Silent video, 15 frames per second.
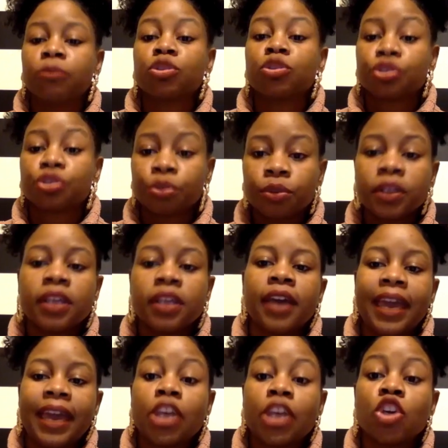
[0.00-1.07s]
truly
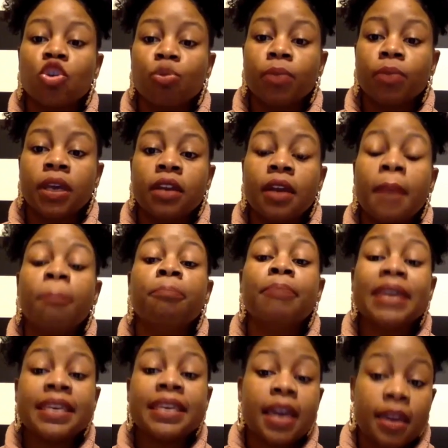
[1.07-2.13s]
a human
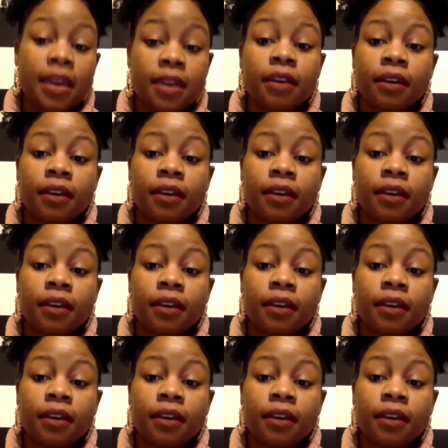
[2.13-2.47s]
being.